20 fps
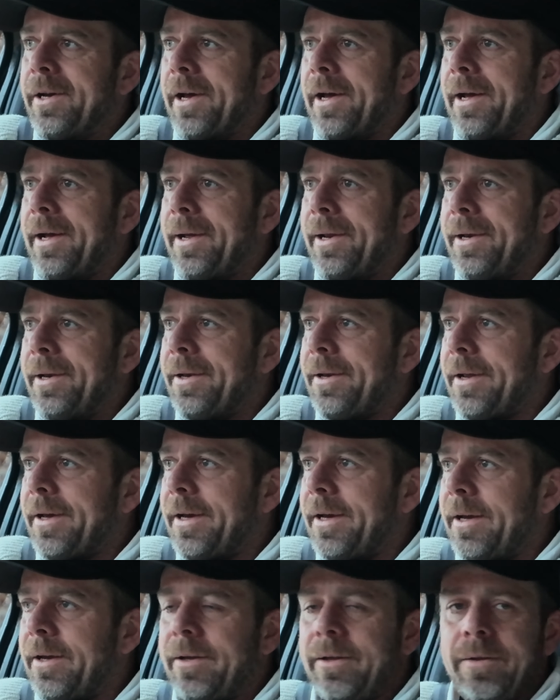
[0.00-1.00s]
and
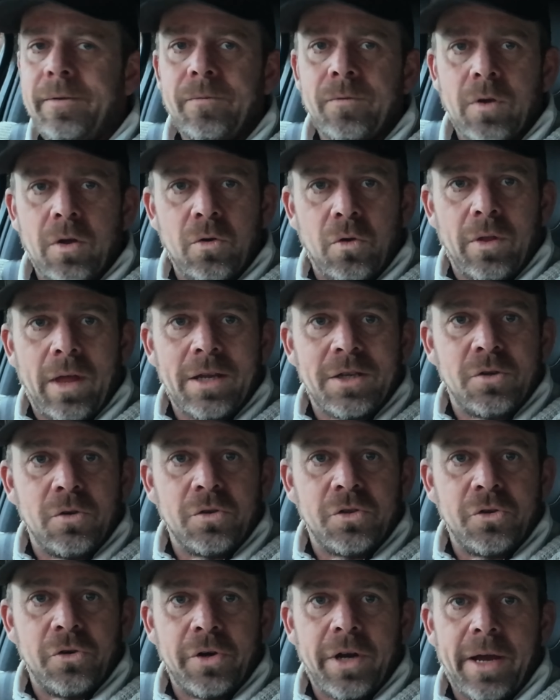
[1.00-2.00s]
all that
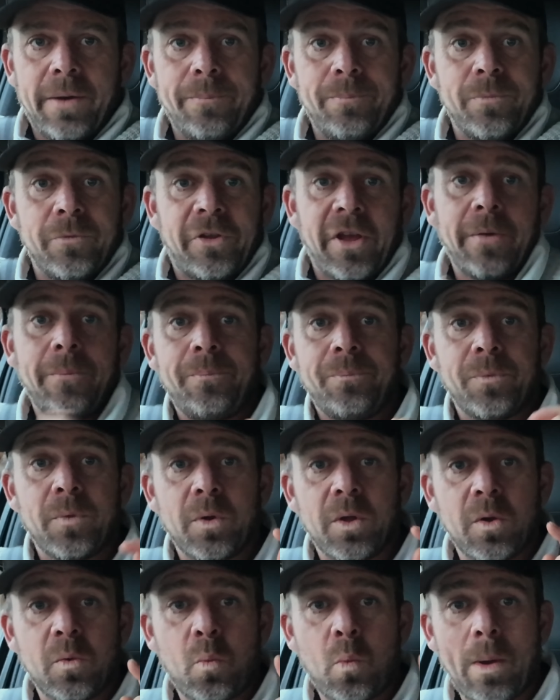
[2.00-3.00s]
sort of sorted out. So I'm
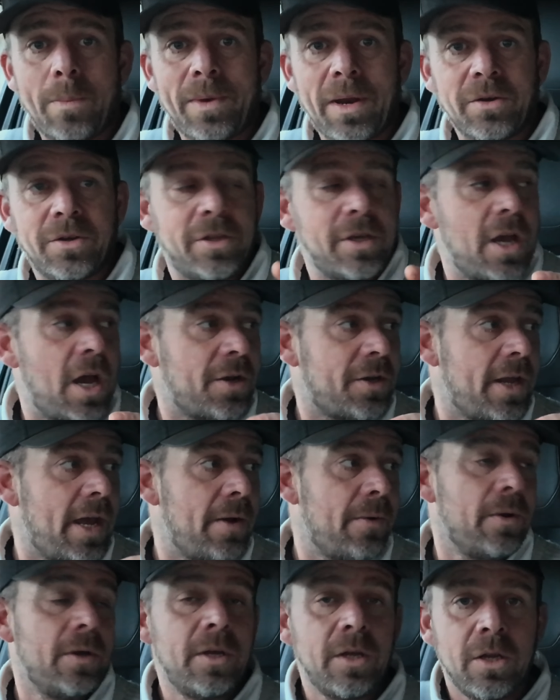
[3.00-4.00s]
going to whip down to the yard
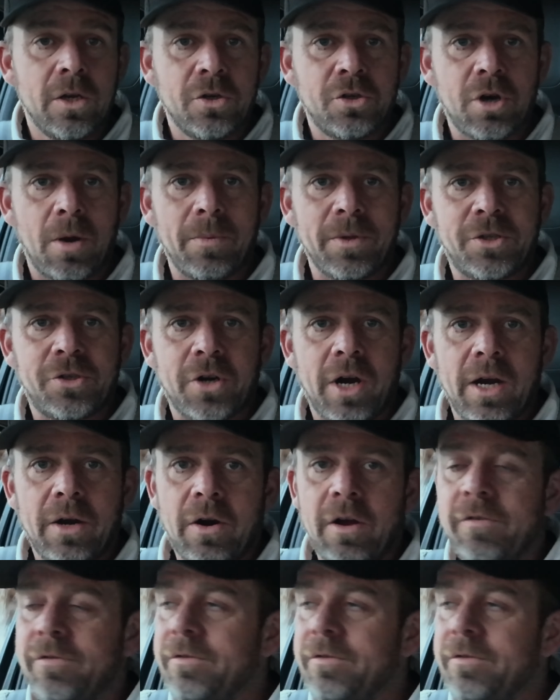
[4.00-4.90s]
now, drop this trailer